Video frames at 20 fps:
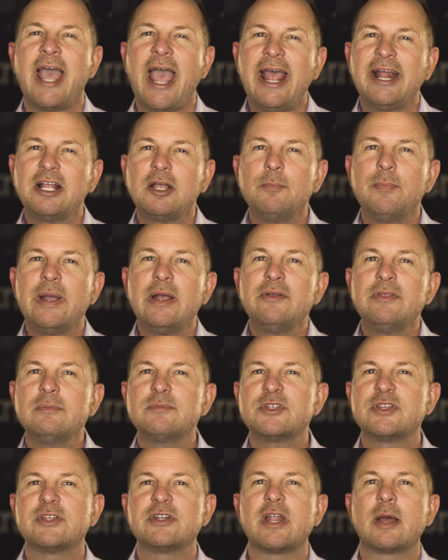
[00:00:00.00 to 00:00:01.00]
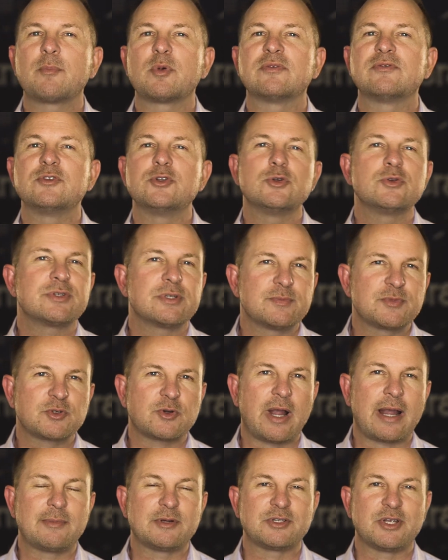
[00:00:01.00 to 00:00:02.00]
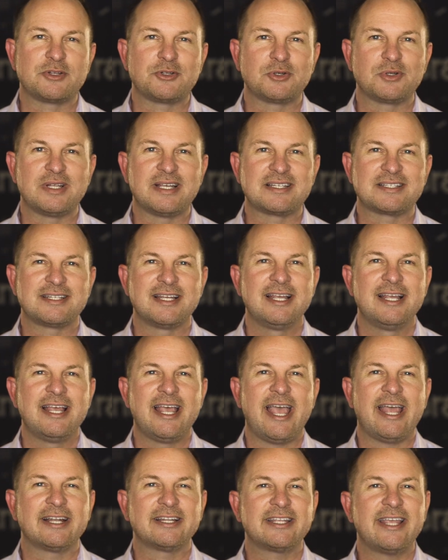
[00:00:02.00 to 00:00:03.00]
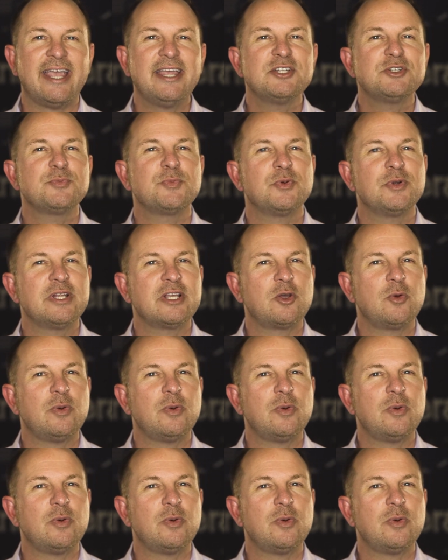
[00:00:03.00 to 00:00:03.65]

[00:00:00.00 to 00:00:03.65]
and compare them to the number of new subscribers on your list and gauge pretty